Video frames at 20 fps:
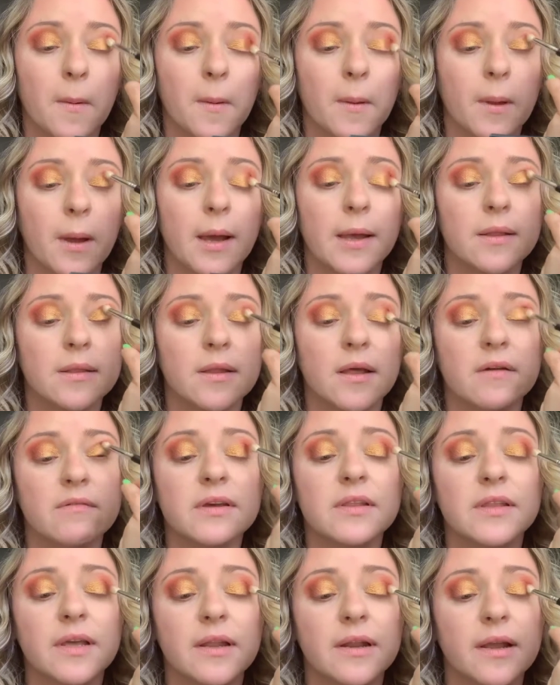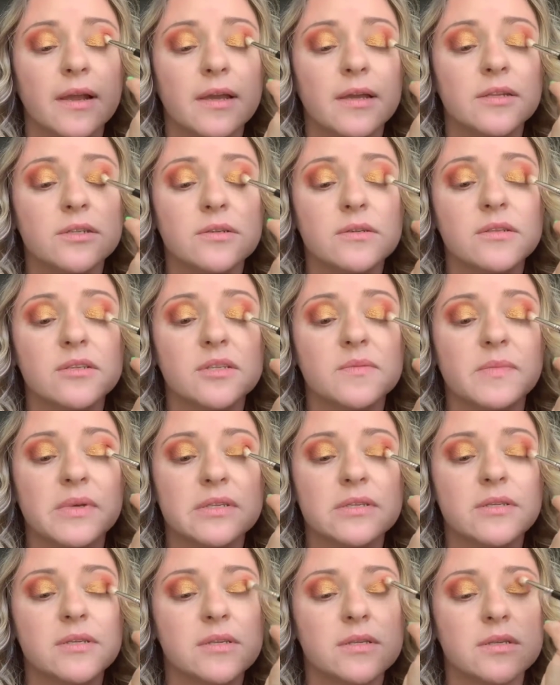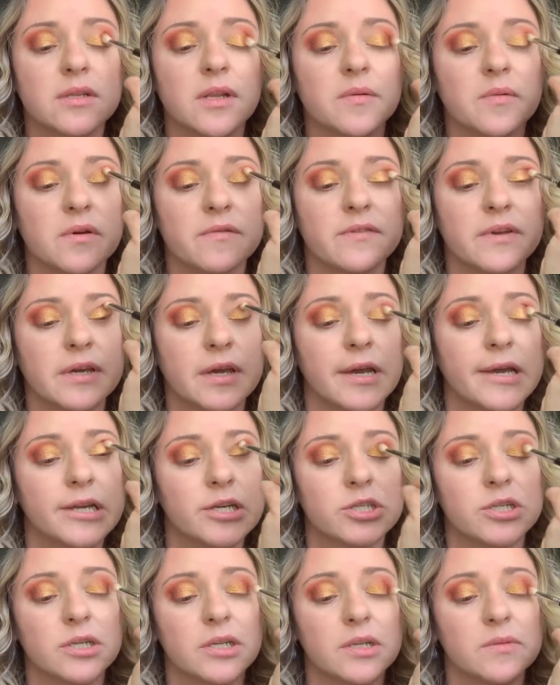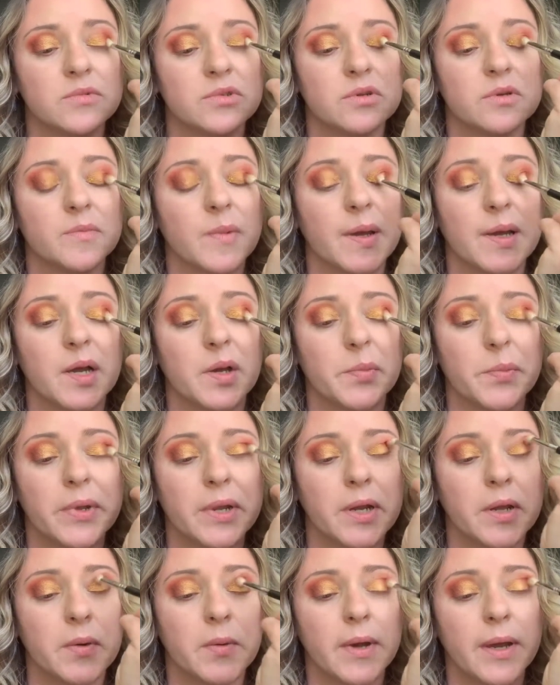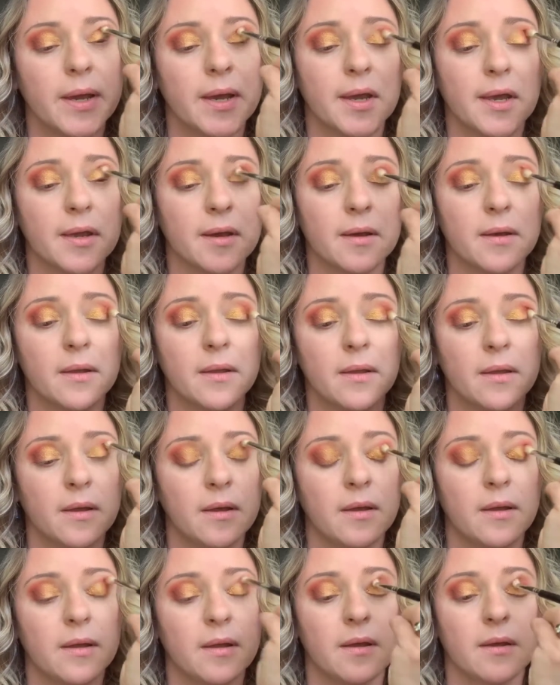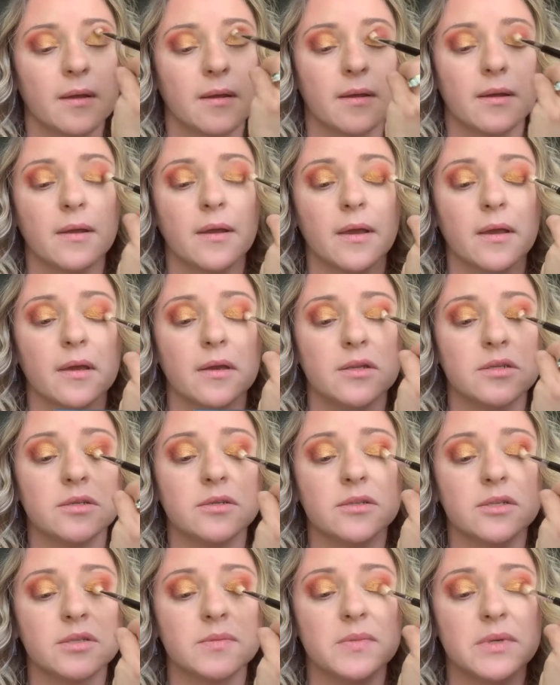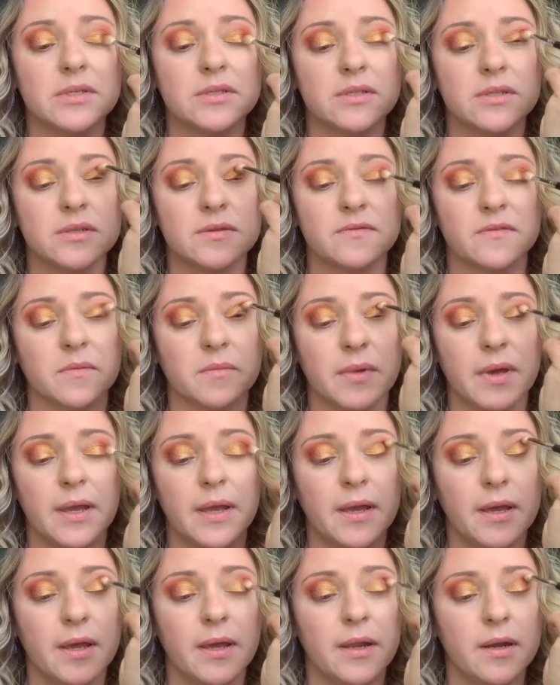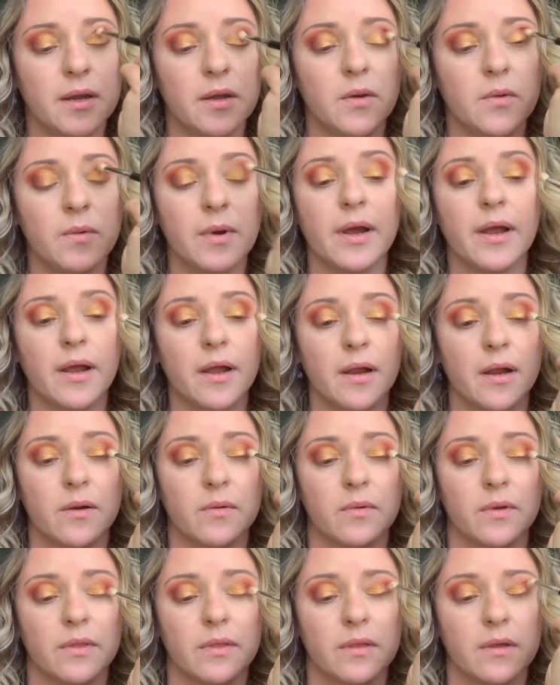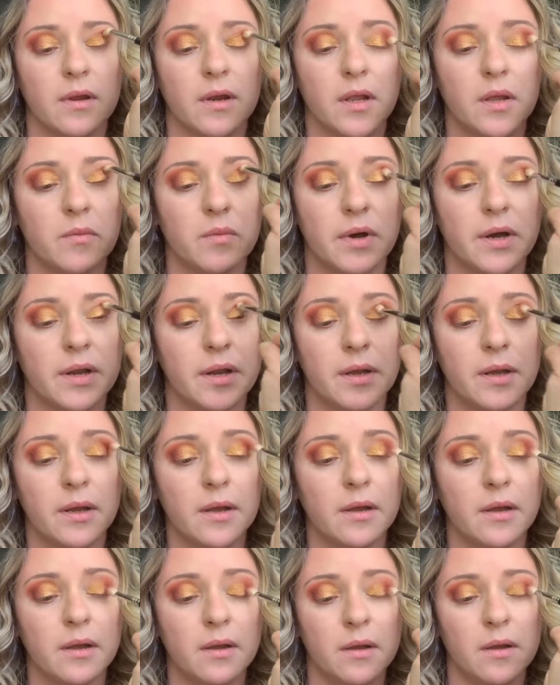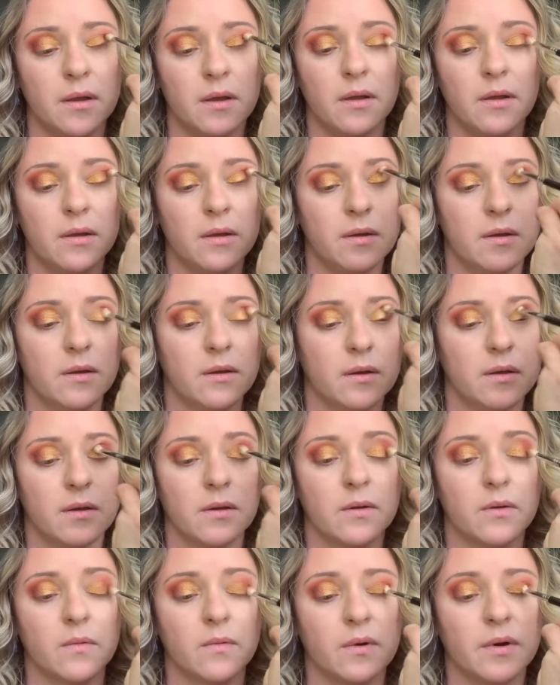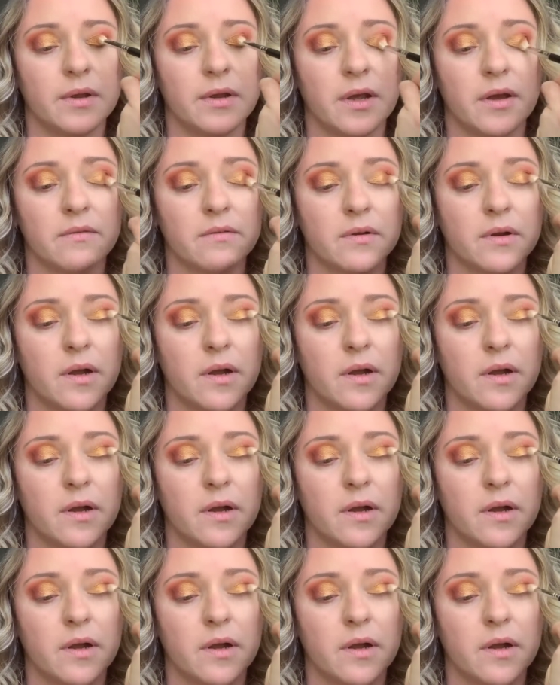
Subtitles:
I love it that I could do this business and I'm on vacation. I'm doing makeup anyway. I can do this business from anywhere with anybody, whenever I